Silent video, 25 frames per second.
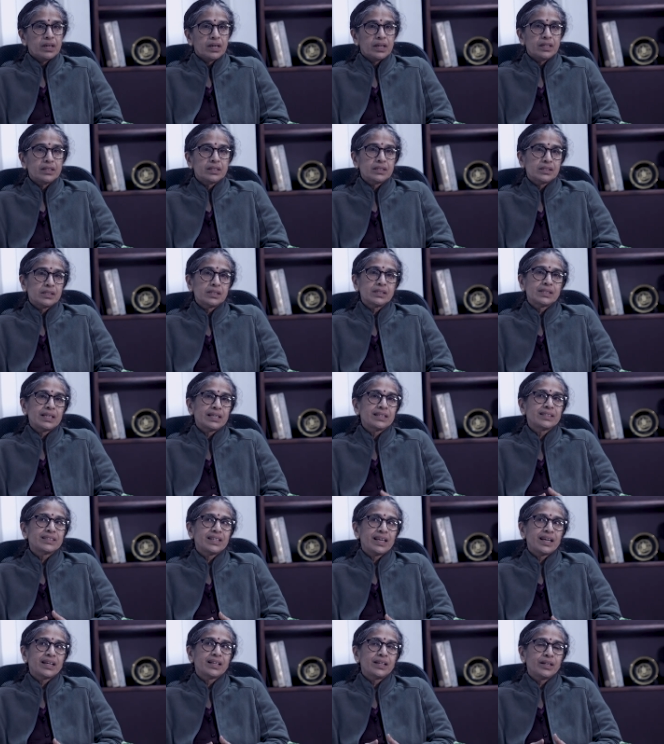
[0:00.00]
And this is
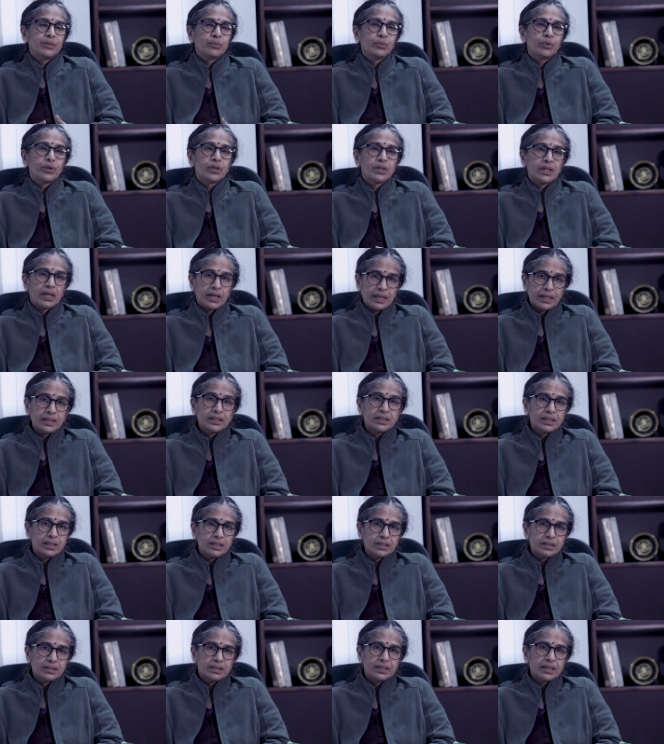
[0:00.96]
exactly what I
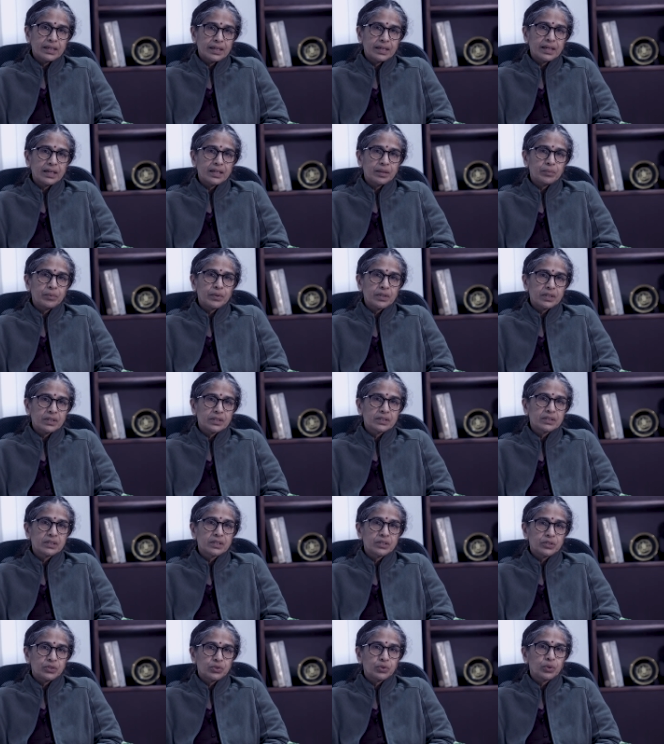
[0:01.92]
think academic
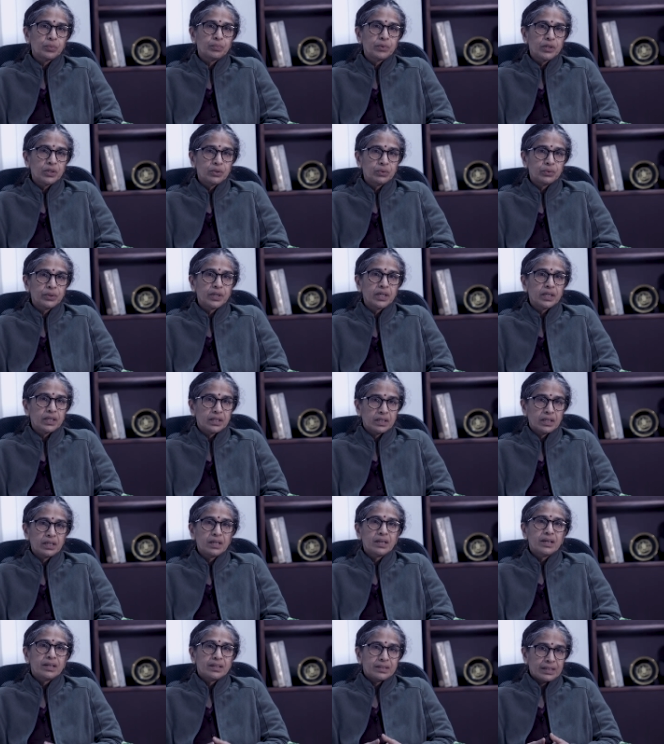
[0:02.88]
research should be doing,
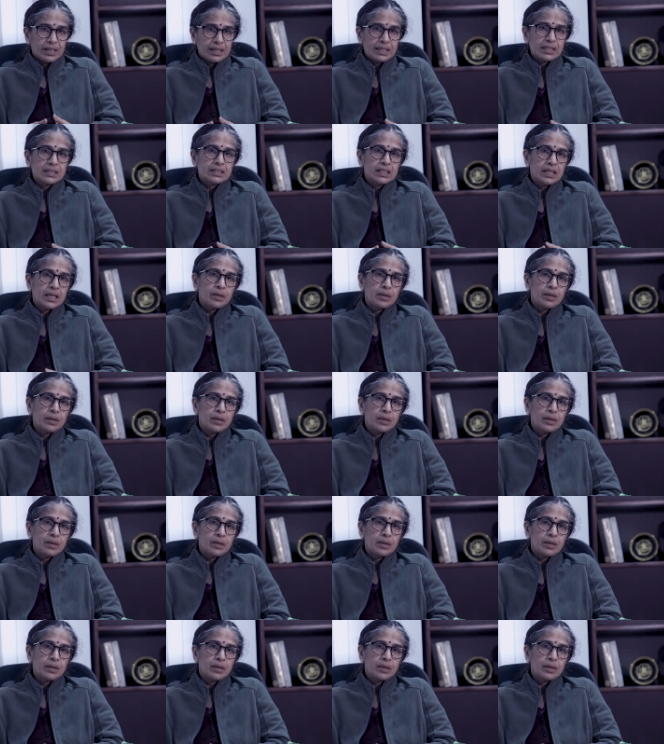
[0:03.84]
that is